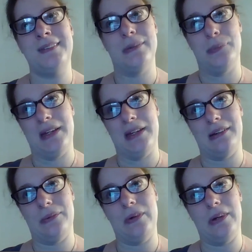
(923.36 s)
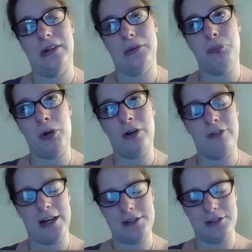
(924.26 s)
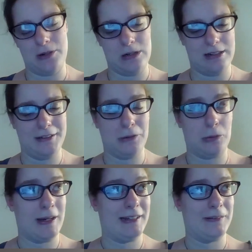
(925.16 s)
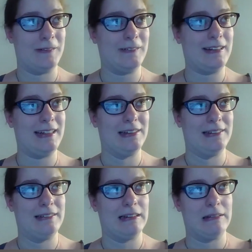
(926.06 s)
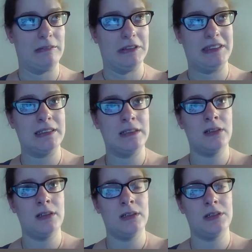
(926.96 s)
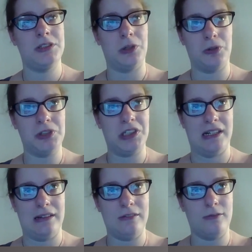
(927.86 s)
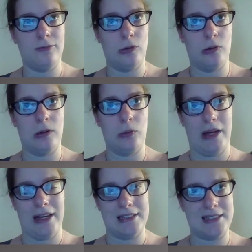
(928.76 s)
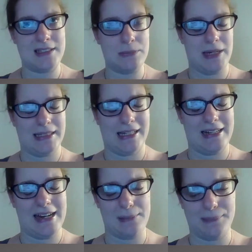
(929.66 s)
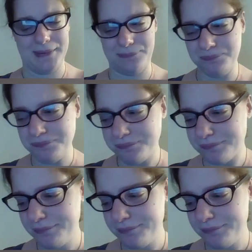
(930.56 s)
to be a, a professor and a writer, and I was searching for ways to make that happen.